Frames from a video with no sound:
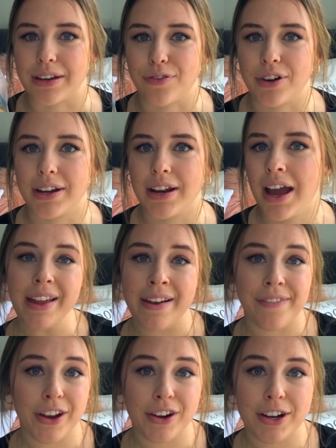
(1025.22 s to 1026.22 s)
different.
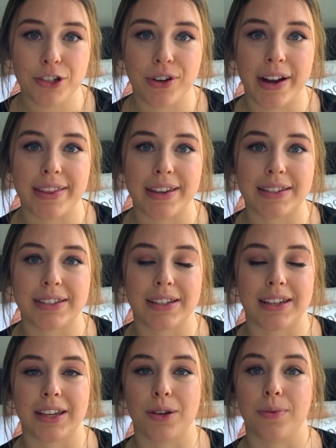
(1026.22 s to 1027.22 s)
I figured I'd try these
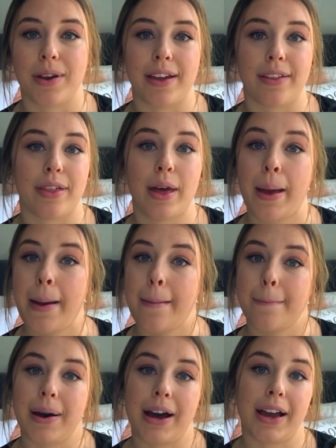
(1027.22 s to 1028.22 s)
to eat with
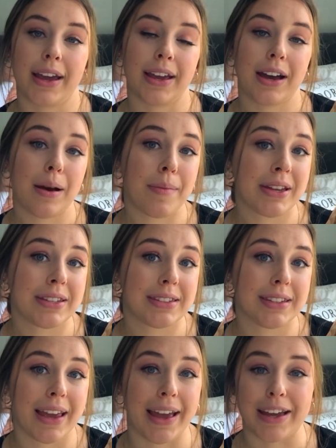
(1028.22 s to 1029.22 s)
my
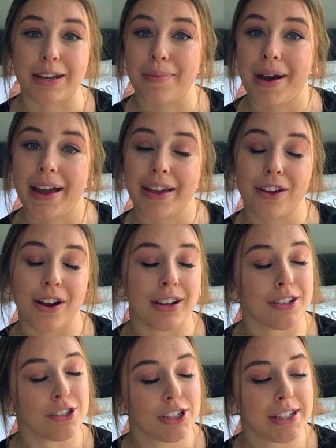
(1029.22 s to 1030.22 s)
hummus and my
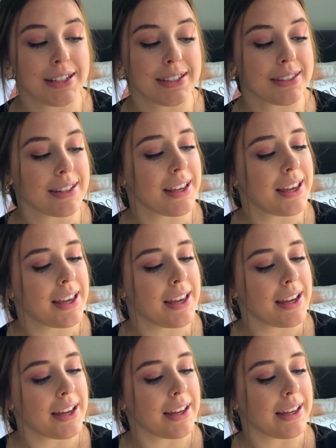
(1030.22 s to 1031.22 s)
cottage cheese.
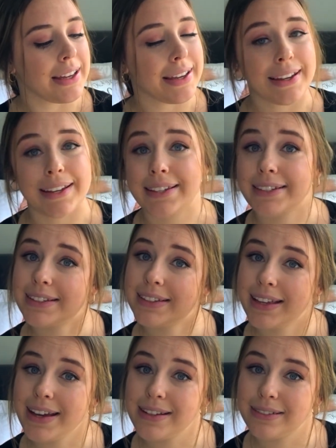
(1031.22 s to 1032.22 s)
And
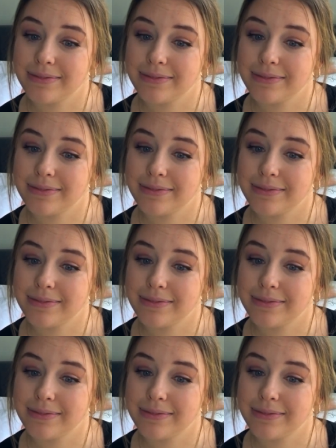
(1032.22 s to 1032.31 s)
yeah,